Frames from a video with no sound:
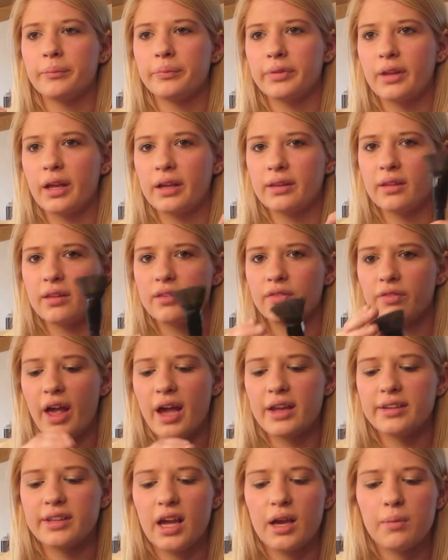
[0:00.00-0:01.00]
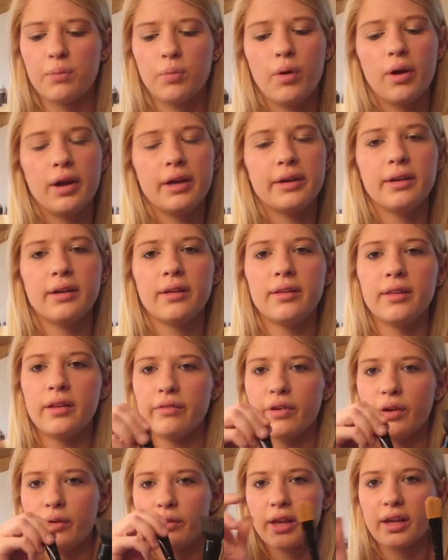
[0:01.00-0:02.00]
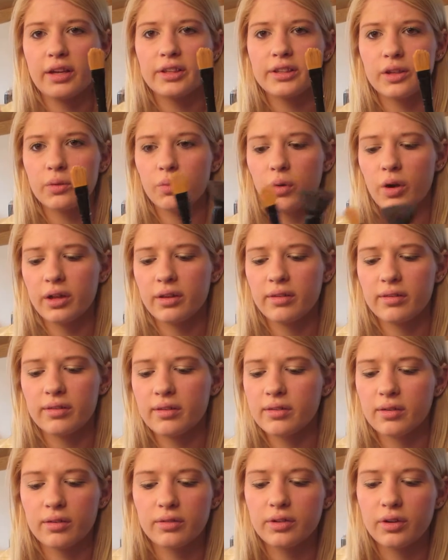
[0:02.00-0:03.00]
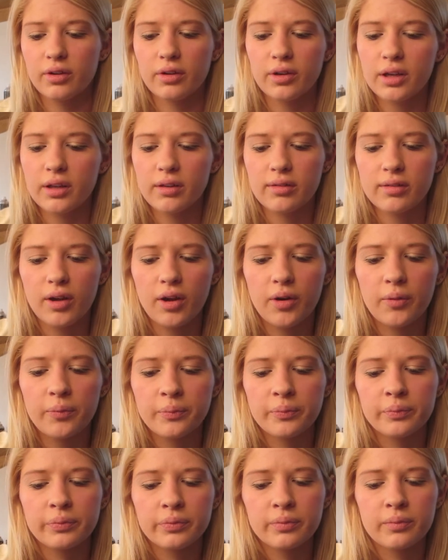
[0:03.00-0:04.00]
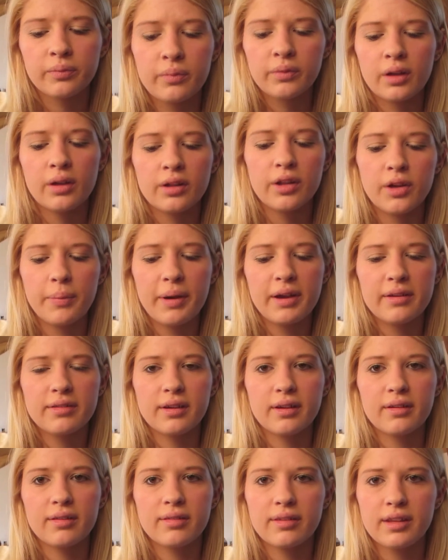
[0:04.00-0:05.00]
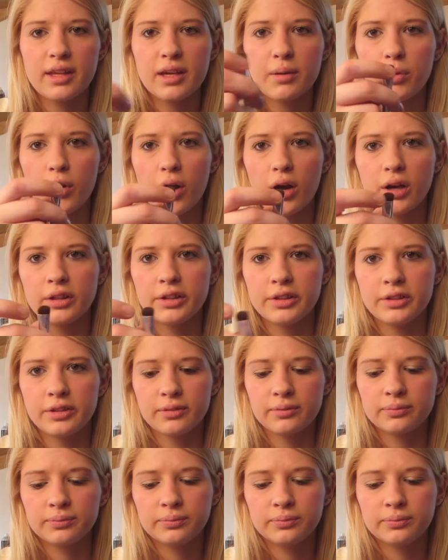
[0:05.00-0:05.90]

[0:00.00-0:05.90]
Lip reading: like this flat top one, the foundation ones. These are dirty, so your basic C brush.